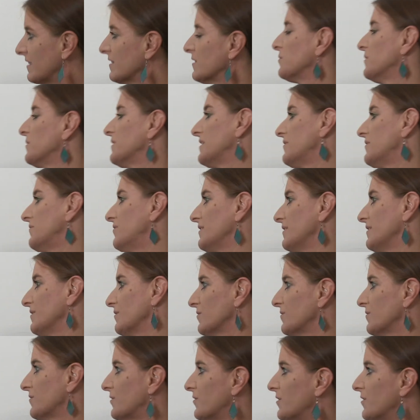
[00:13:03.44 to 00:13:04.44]
whatever, and so
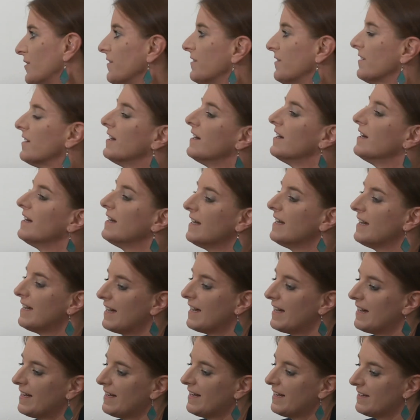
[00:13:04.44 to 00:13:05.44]
forth.
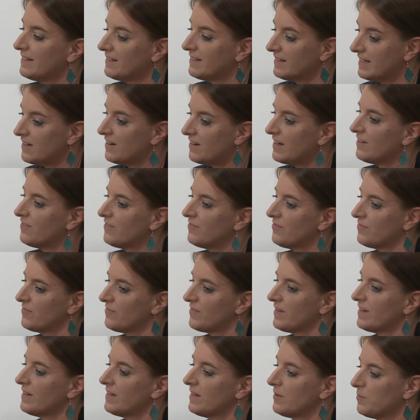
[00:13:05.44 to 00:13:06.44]
And there
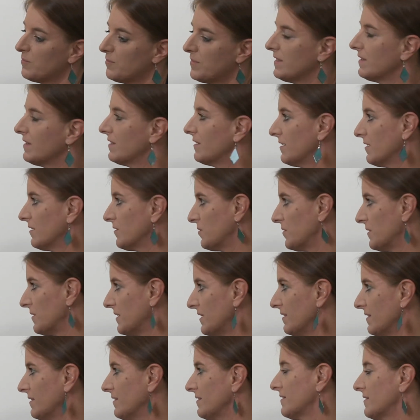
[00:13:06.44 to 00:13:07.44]
have been
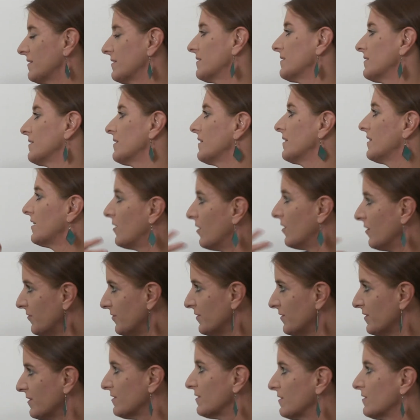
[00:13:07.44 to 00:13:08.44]
increased
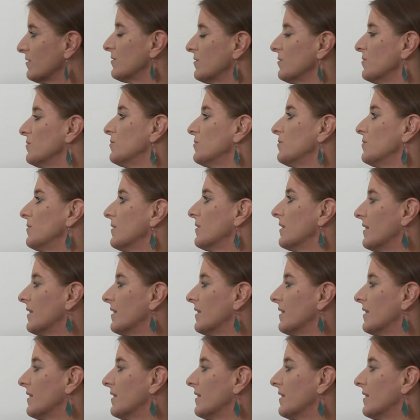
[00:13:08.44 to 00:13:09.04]
offers to